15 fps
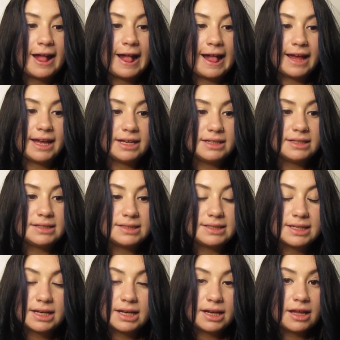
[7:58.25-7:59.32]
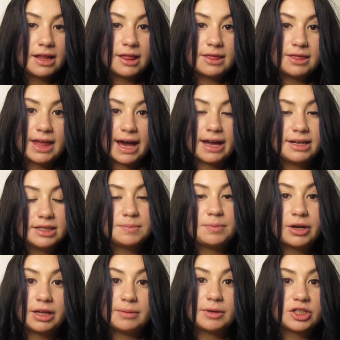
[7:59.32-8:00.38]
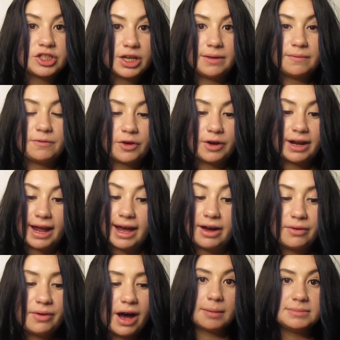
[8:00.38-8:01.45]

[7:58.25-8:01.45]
And that is pretty much it for now.